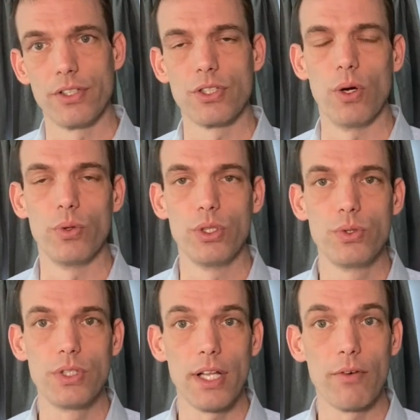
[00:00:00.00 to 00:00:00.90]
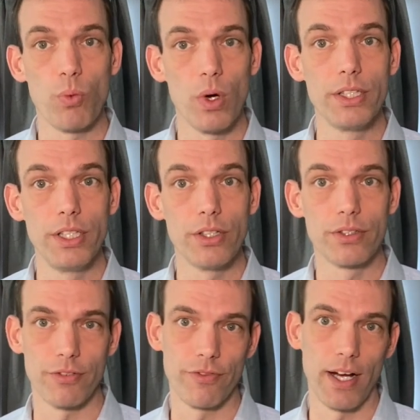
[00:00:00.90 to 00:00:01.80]
So you still have 1 year
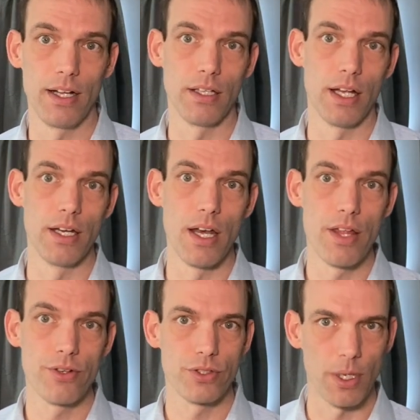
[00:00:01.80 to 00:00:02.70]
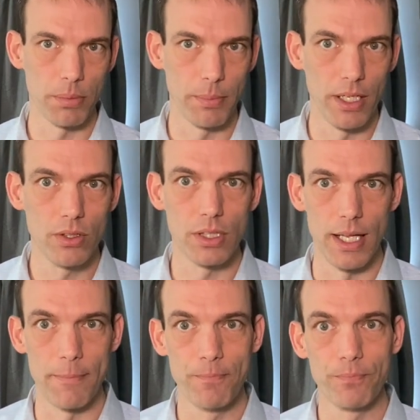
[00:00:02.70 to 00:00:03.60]
to file another supplemental
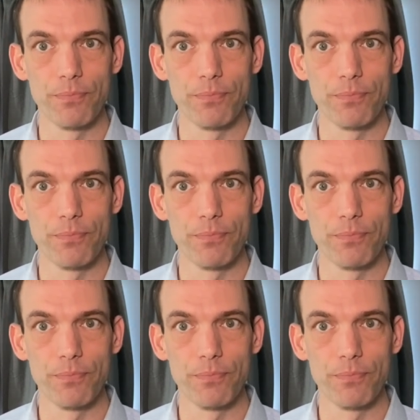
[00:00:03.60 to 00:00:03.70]
claim.